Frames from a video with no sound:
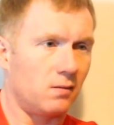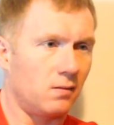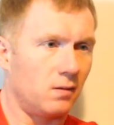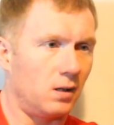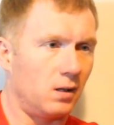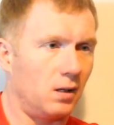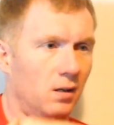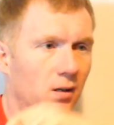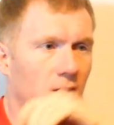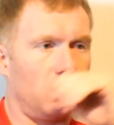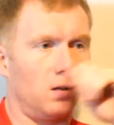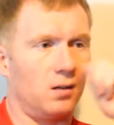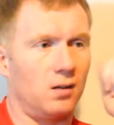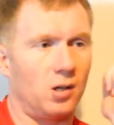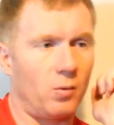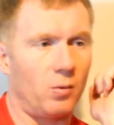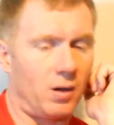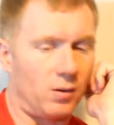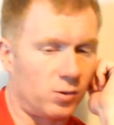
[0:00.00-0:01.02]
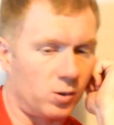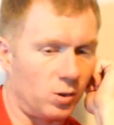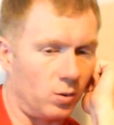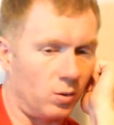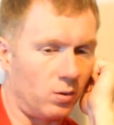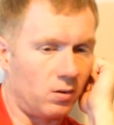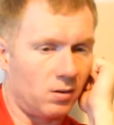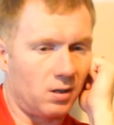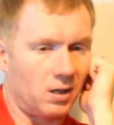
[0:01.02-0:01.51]
He knew how
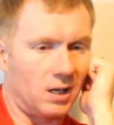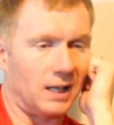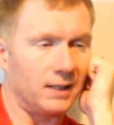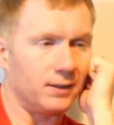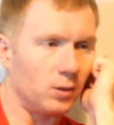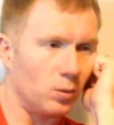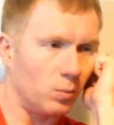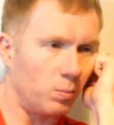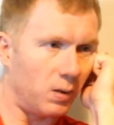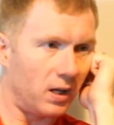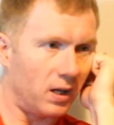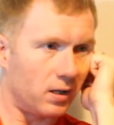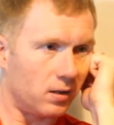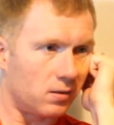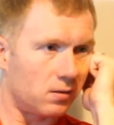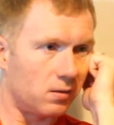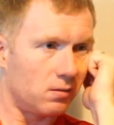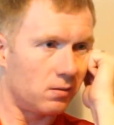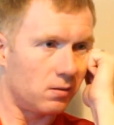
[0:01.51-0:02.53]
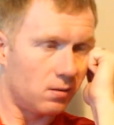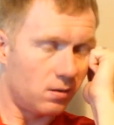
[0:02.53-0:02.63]
to handle players.